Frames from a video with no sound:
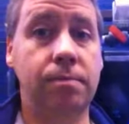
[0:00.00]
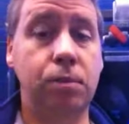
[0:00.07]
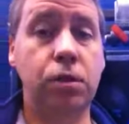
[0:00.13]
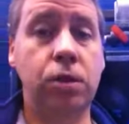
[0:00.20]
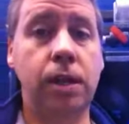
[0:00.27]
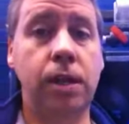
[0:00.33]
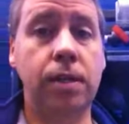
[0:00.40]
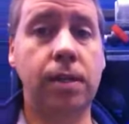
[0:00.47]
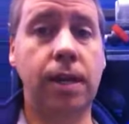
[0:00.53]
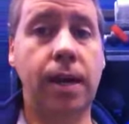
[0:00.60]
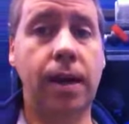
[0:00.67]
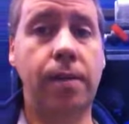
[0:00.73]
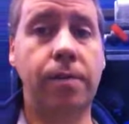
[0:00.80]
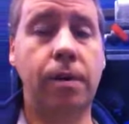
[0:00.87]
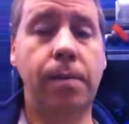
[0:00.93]
Moon jellies
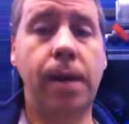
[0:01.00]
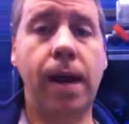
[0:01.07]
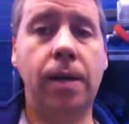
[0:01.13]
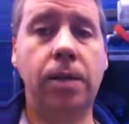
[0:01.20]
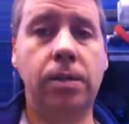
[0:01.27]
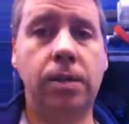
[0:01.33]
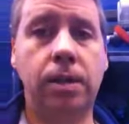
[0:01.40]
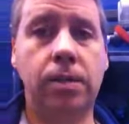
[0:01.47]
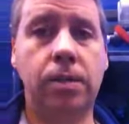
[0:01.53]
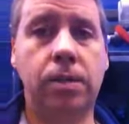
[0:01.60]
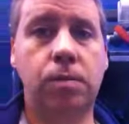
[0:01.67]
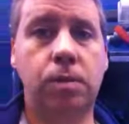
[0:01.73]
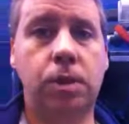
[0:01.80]
have nematocysts,